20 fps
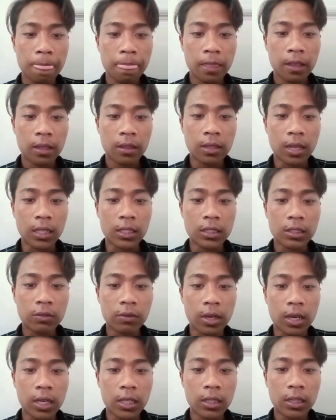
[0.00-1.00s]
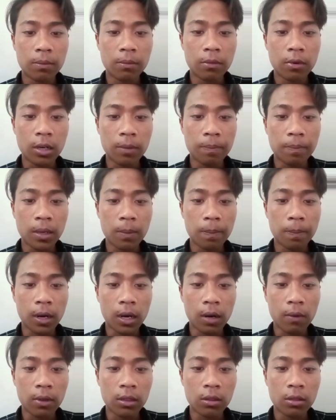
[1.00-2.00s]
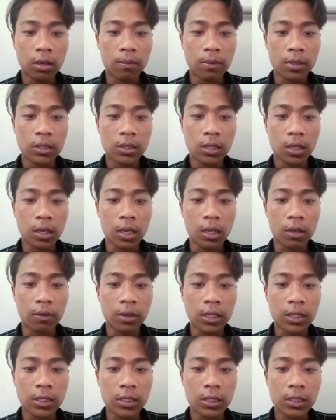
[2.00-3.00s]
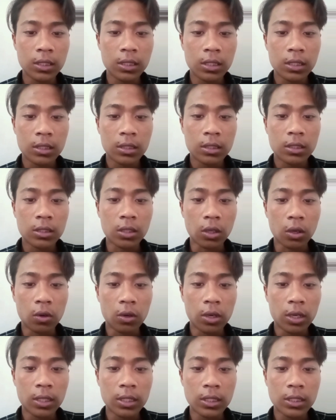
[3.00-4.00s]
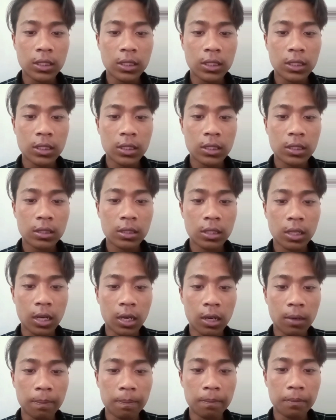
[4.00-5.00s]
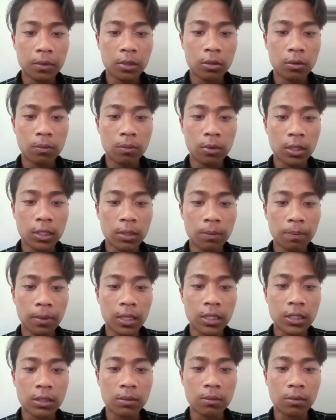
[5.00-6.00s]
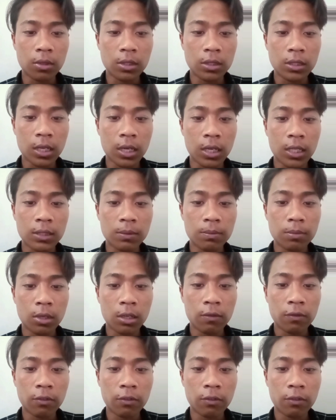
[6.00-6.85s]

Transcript: That's why the more people want to master language, so it is help to multiple stimulus and respond for